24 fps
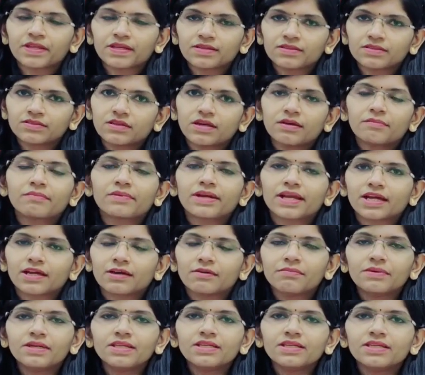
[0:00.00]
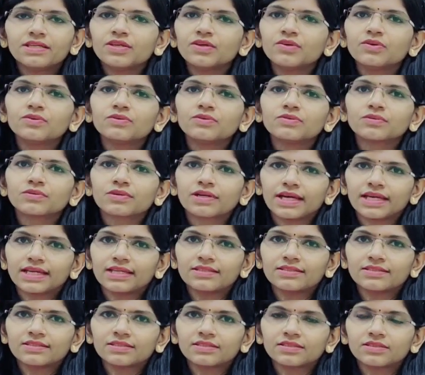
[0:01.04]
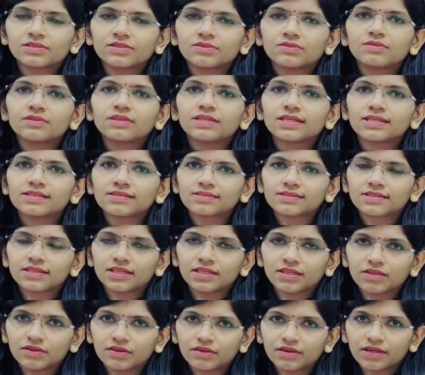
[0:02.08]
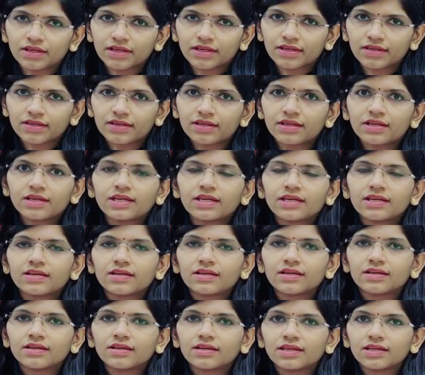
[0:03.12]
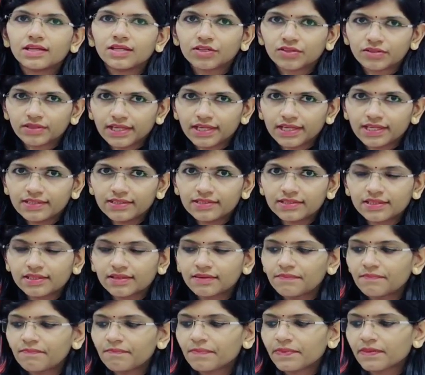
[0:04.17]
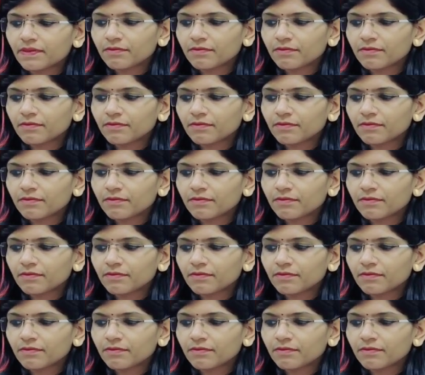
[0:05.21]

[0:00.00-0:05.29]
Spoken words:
So I am recommending you to write 2 things in your introduction.